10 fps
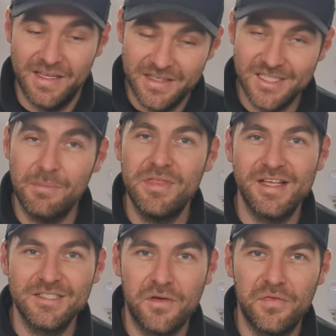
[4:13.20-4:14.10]
Some
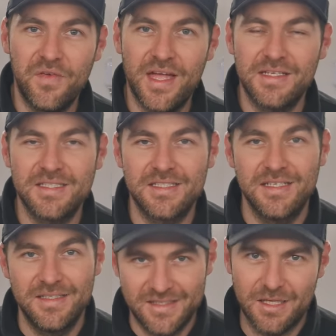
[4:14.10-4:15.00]
things I
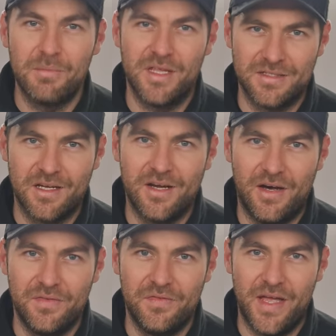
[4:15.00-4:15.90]
fixed, some things I
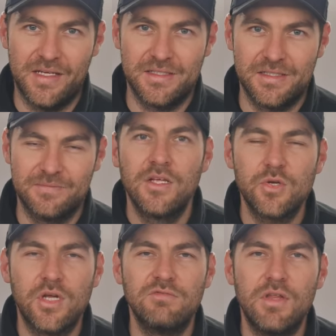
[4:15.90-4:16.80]
can't fix.
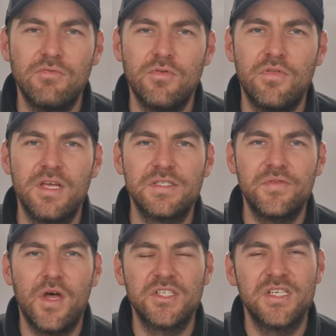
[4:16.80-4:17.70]
So I'm going to run through the things
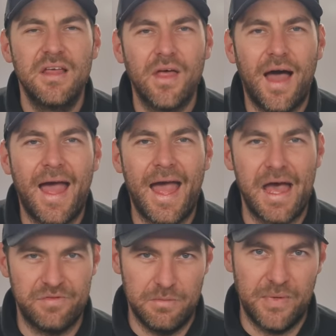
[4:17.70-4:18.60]
first that I
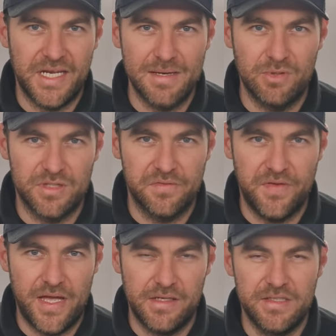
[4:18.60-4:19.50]
haven't been able to
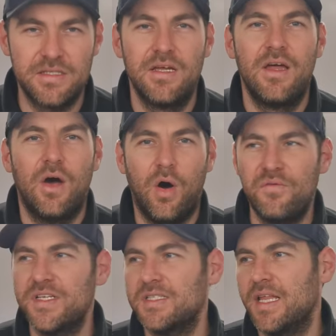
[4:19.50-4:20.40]
fix.
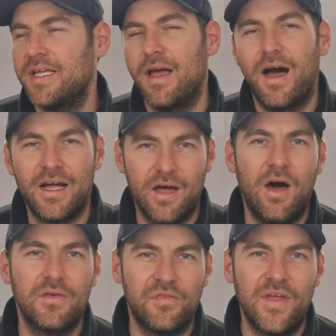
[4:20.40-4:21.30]
Obviously, I
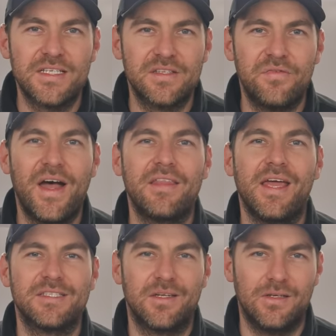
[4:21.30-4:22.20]
can't fix the fact that
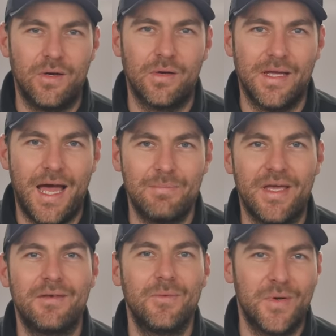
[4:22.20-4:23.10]
it's a log
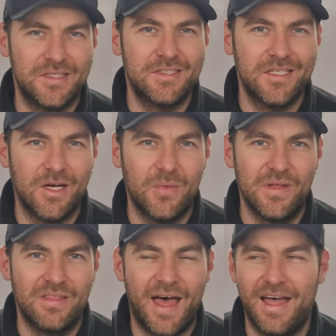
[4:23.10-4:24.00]
cabin. We're stuck
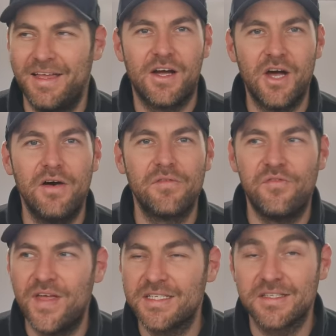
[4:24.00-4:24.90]
with that. I can't
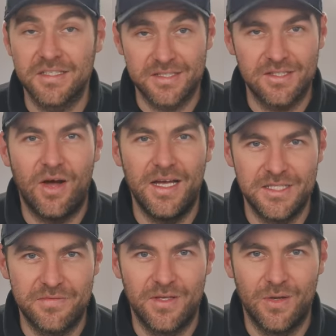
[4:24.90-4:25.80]
fix the
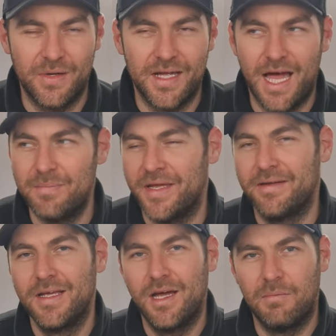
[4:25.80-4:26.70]
size of the log cabin.
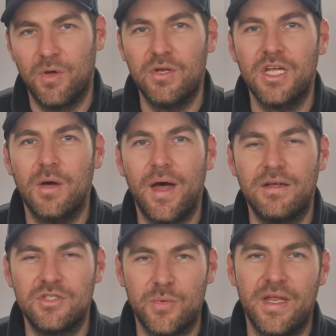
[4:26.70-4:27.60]
I'm not going to go out
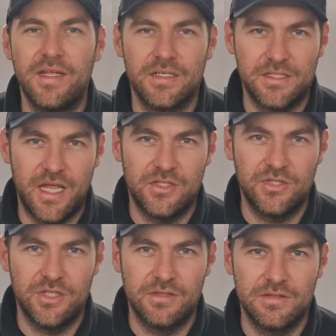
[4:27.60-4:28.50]
and do any
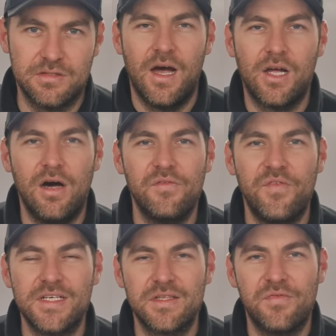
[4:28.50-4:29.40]
extensions. I can't
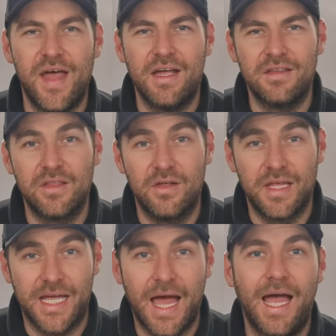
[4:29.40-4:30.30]
fix the fact that
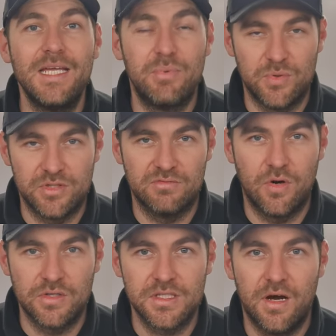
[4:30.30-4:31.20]
the cable's the
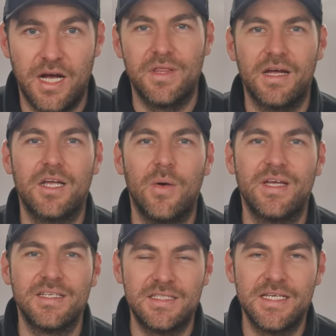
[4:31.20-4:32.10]
wrong size without
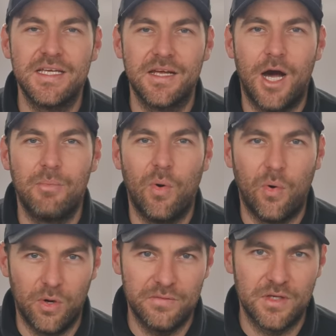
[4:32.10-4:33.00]
going and digging up
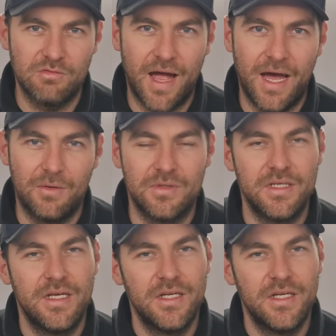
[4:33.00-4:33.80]
all of the ground.